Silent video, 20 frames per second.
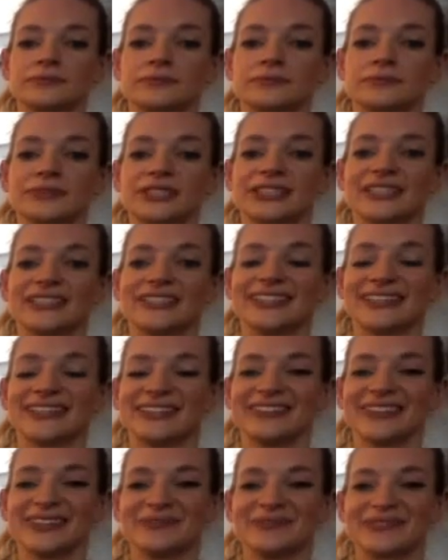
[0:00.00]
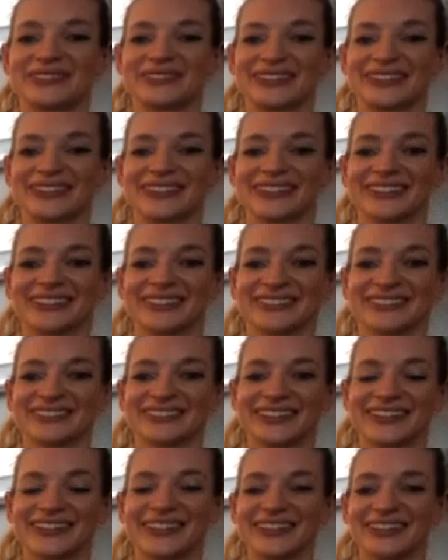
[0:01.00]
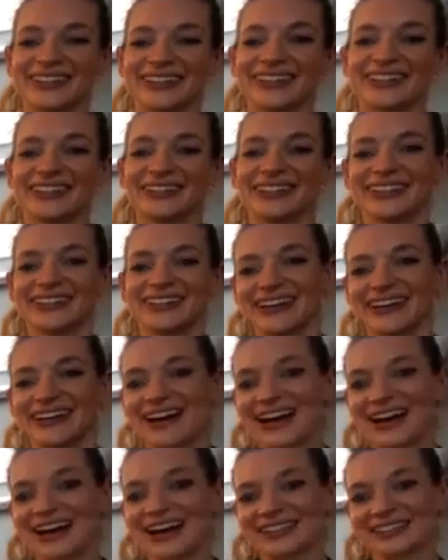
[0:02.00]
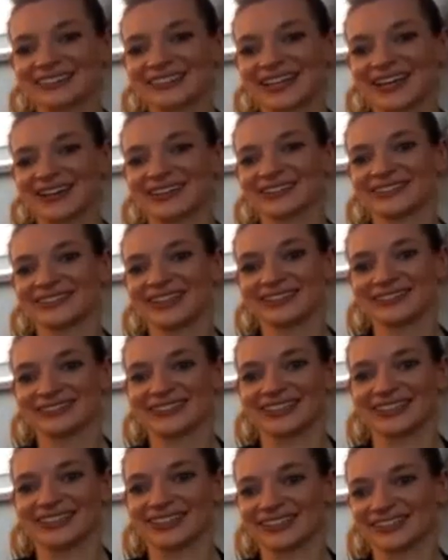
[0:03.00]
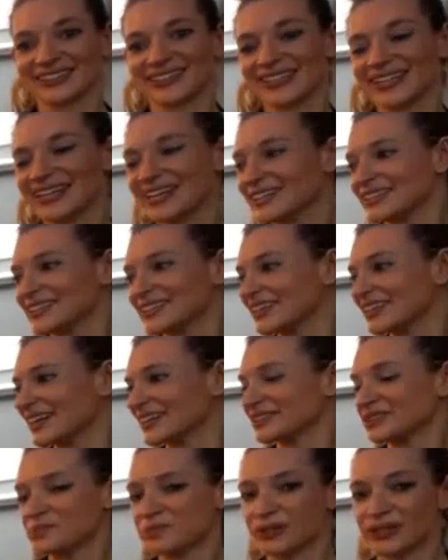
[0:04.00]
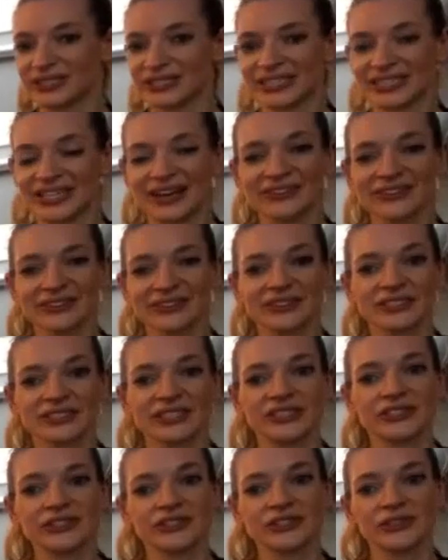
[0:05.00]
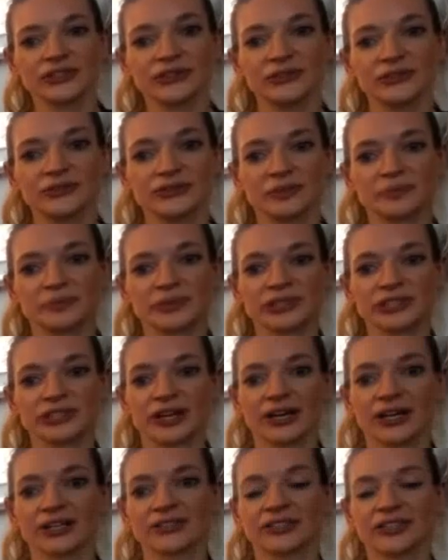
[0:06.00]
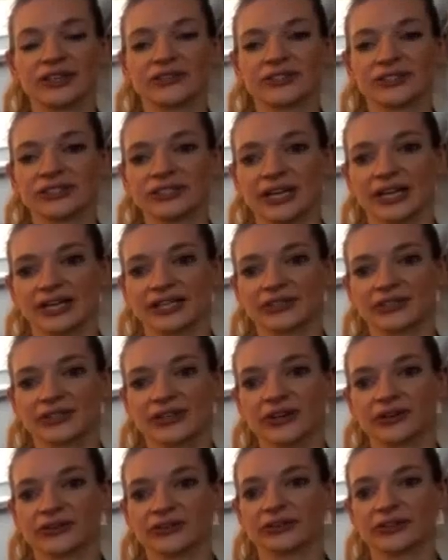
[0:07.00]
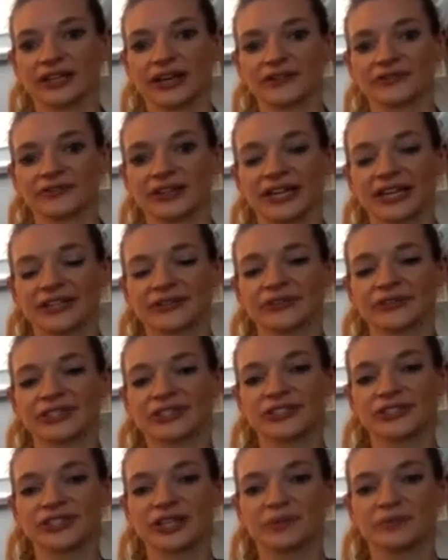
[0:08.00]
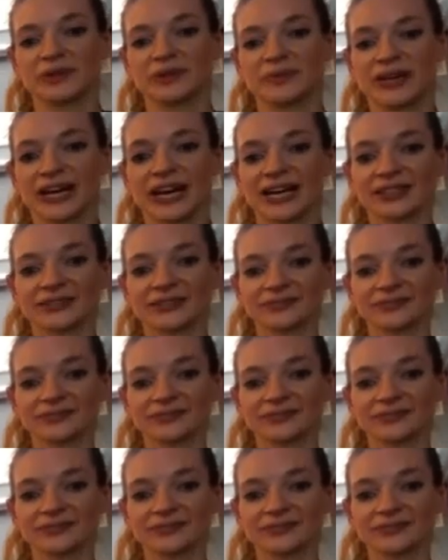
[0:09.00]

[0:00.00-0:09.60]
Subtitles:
Inhale, up dog. Exhale, down dog. Annie kindly pointed out that we didn't do flip your dog on the other side. So left leg reaches up and back.